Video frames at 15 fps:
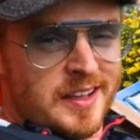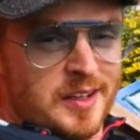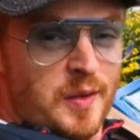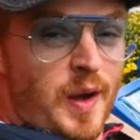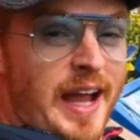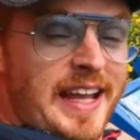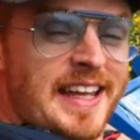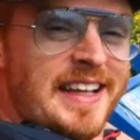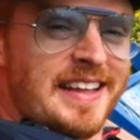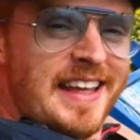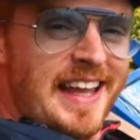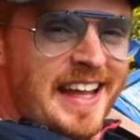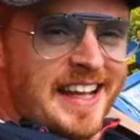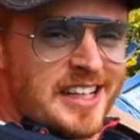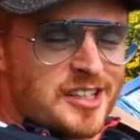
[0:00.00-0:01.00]
you know, hiking
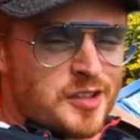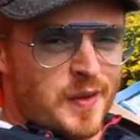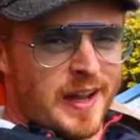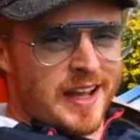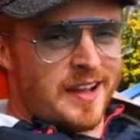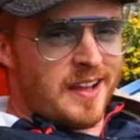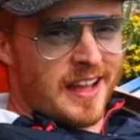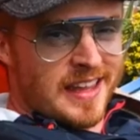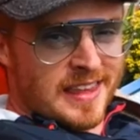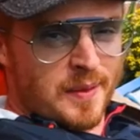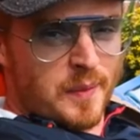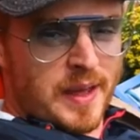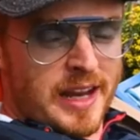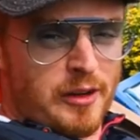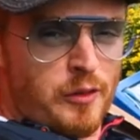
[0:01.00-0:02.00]
the Inca Trail, and
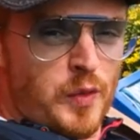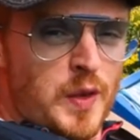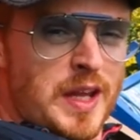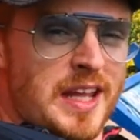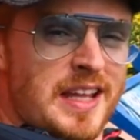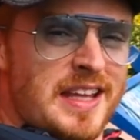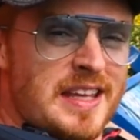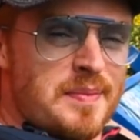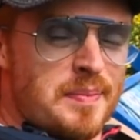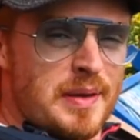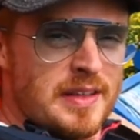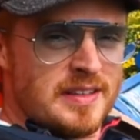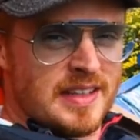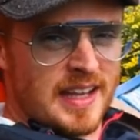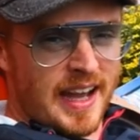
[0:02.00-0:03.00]
then we had a really
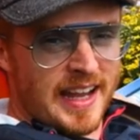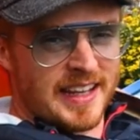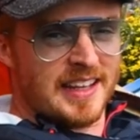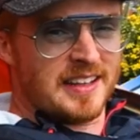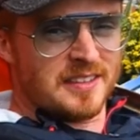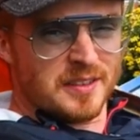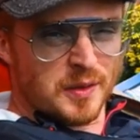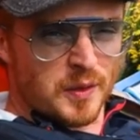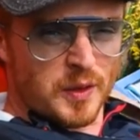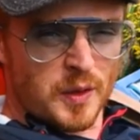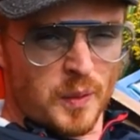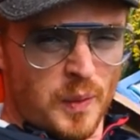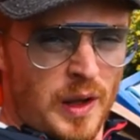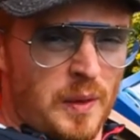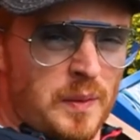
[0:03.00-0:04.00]
busy hiking
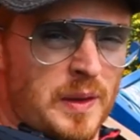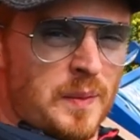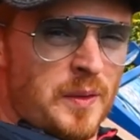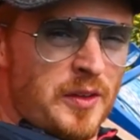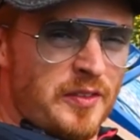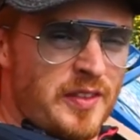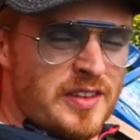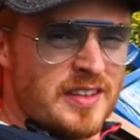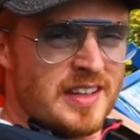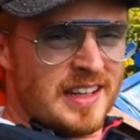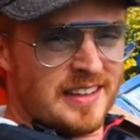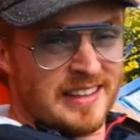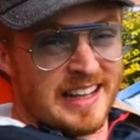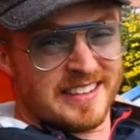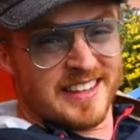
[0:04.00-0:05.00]
tour while we were
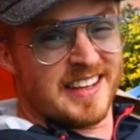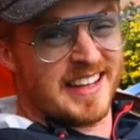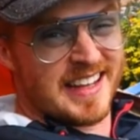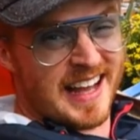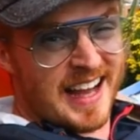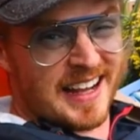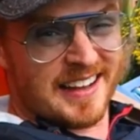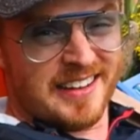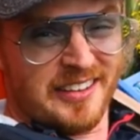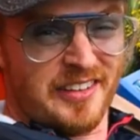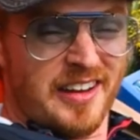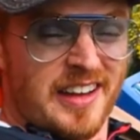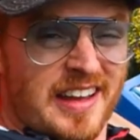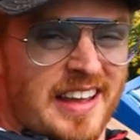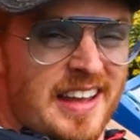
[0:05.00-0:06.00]
visiting Lake Titicaca
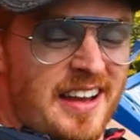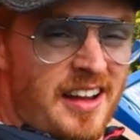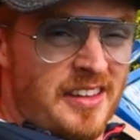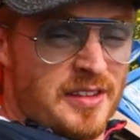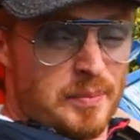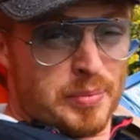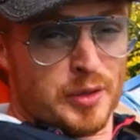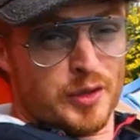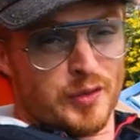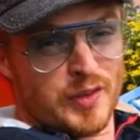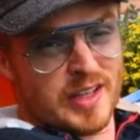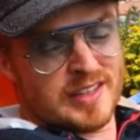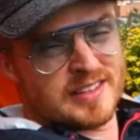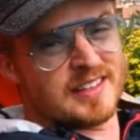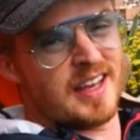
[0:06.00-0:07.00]
mm -hmm. on the
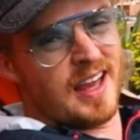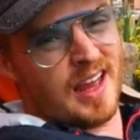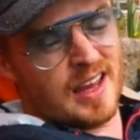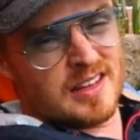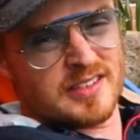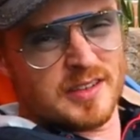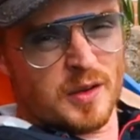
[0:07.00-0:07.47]
Peruvian side.